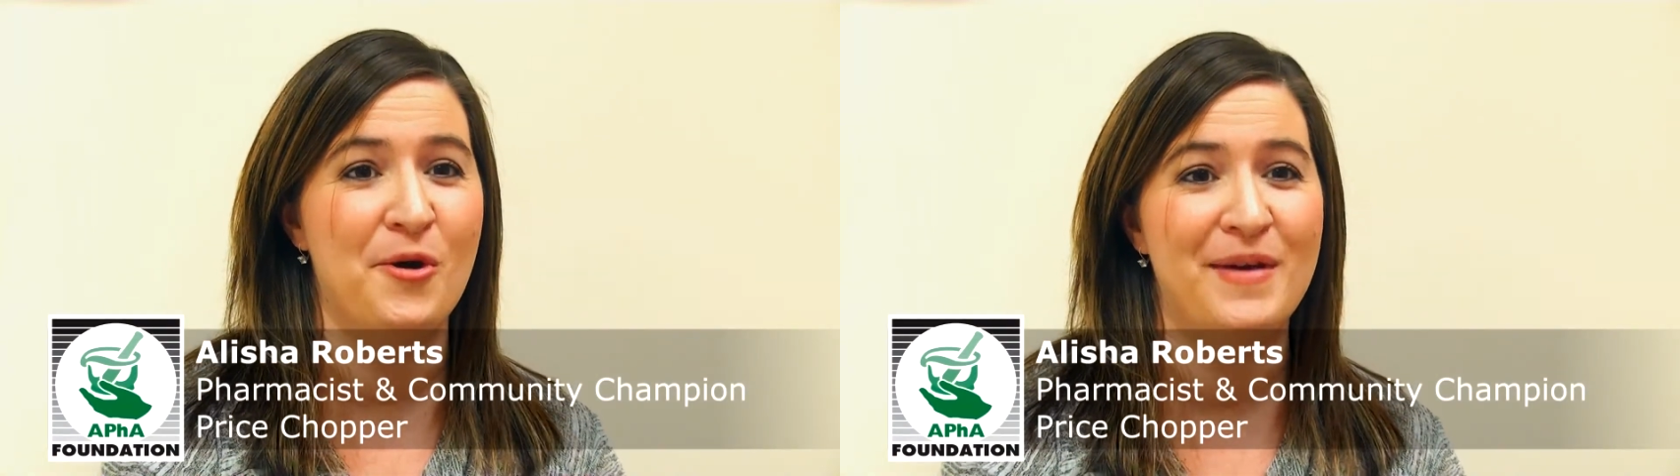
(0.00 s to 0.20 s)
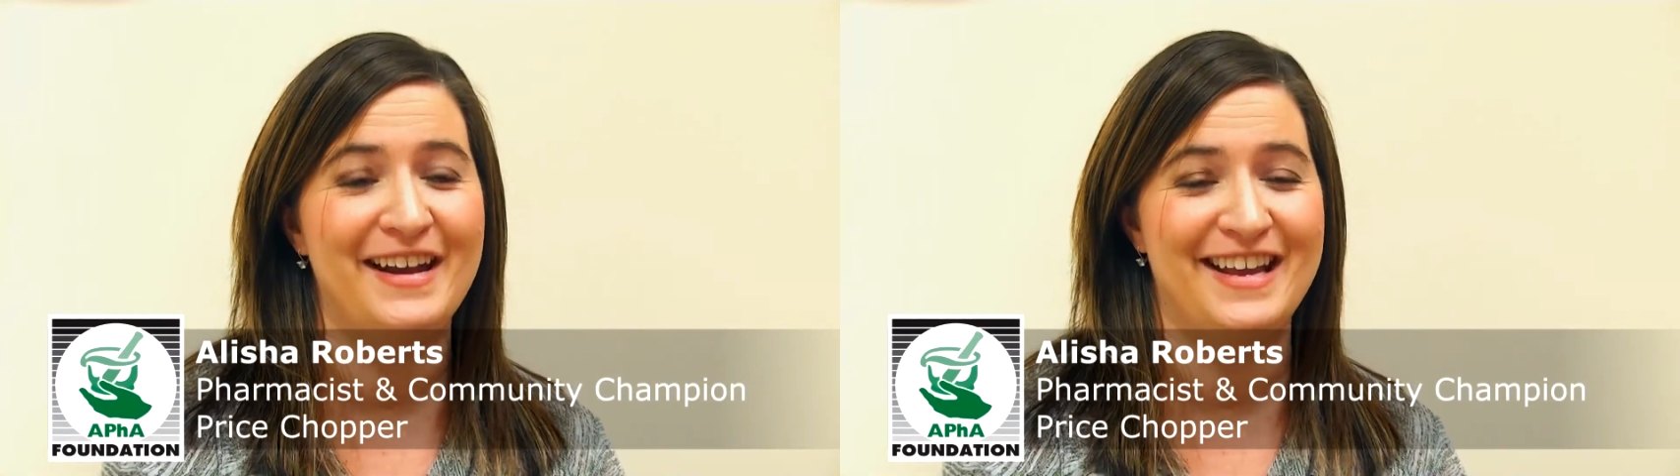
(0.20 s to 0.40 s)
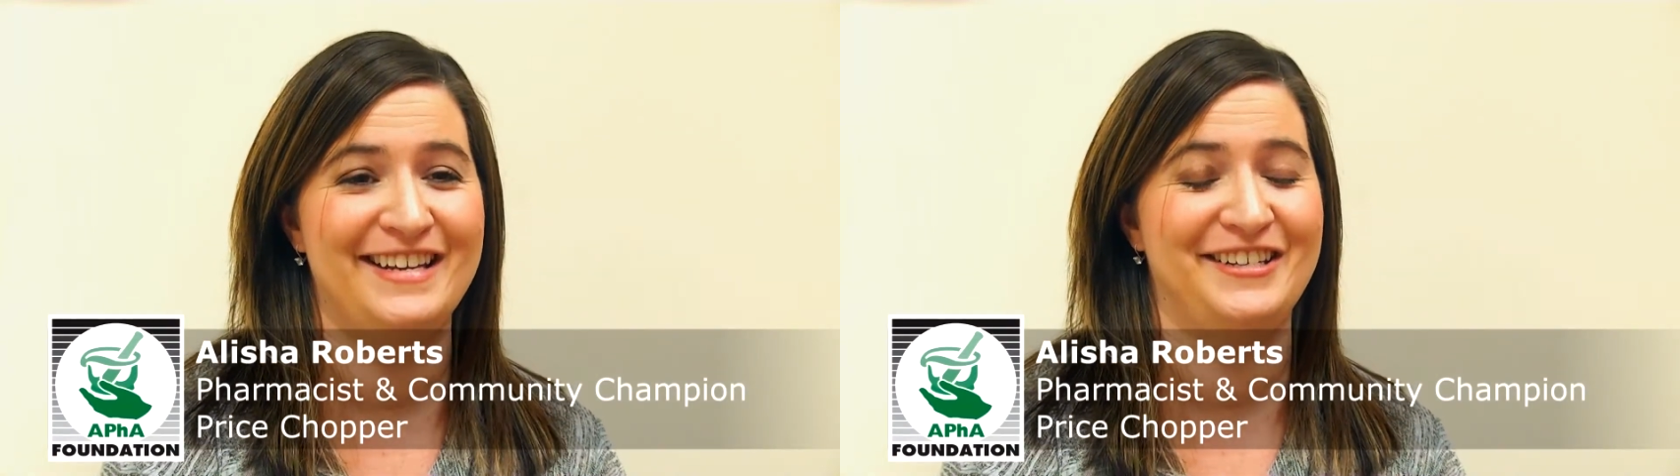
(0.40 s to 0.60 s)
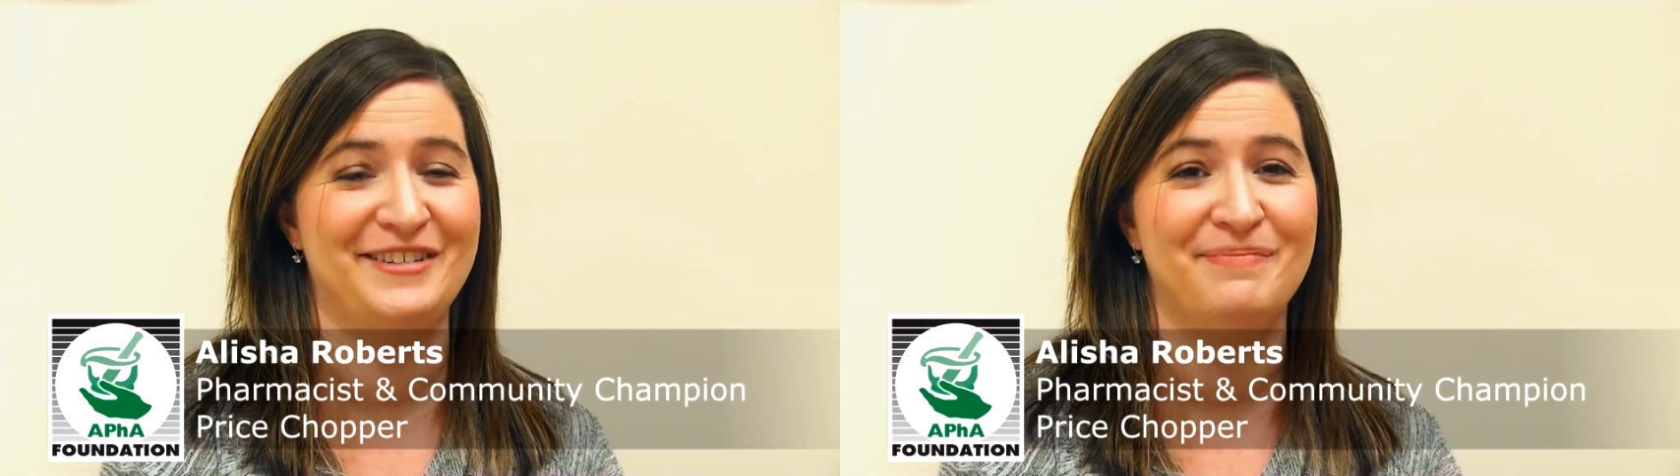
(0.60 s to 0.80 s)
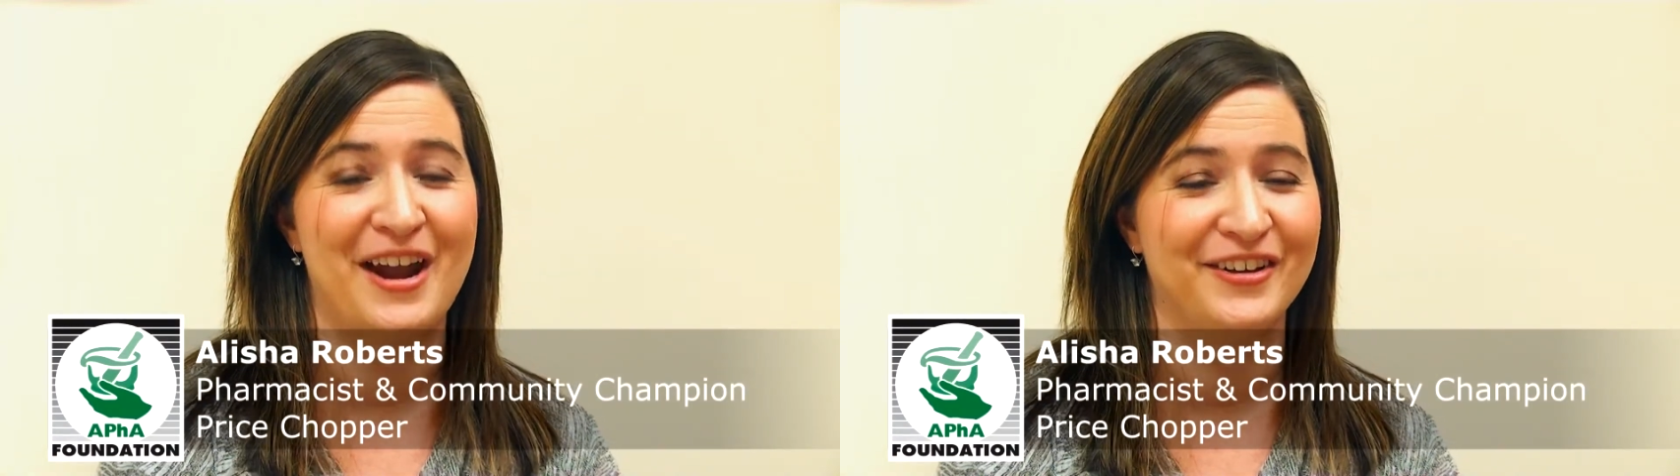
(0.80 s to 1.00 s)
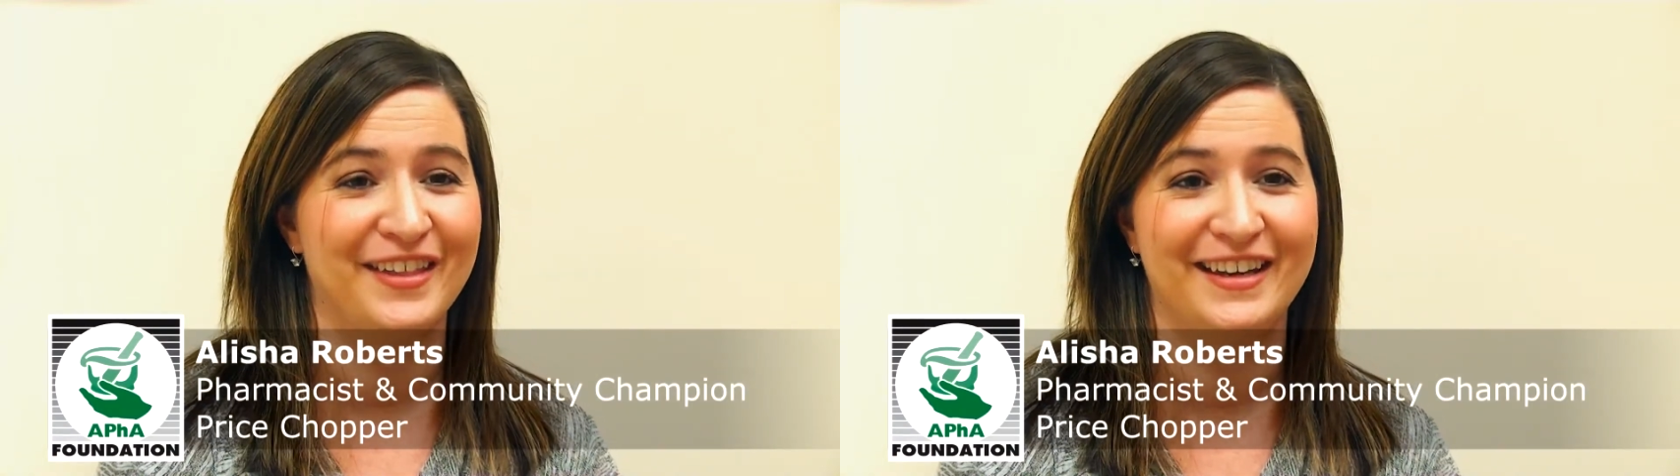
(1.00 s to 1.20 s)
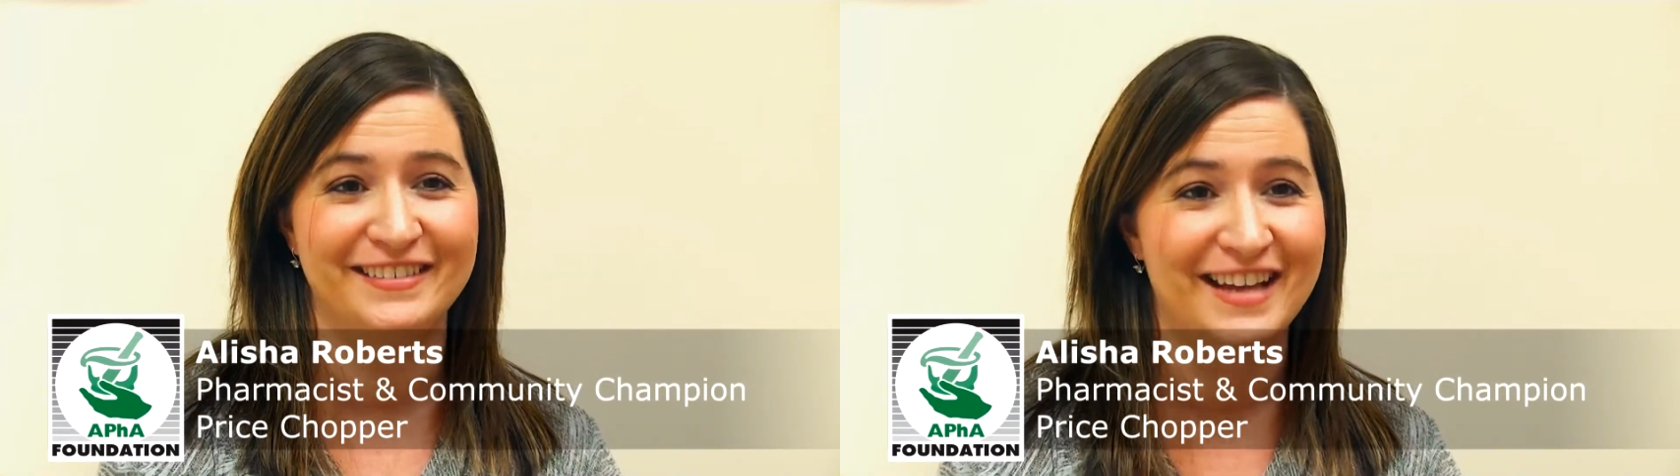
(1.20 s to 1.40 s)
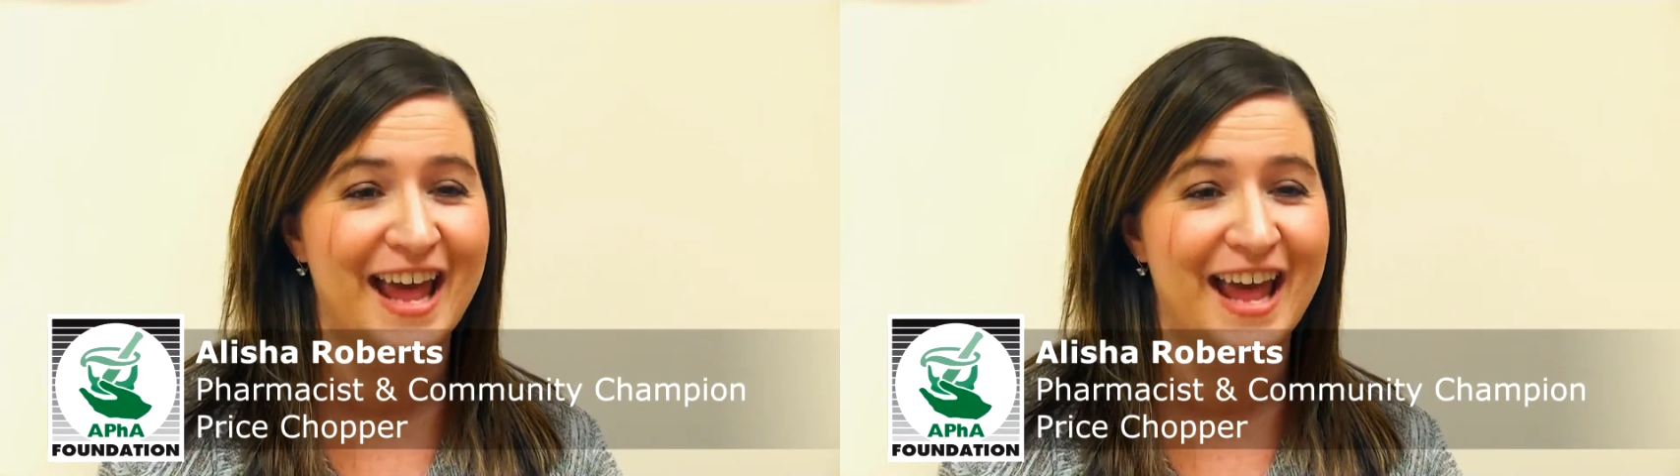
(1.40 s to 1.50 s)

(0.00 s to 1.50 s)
medication better than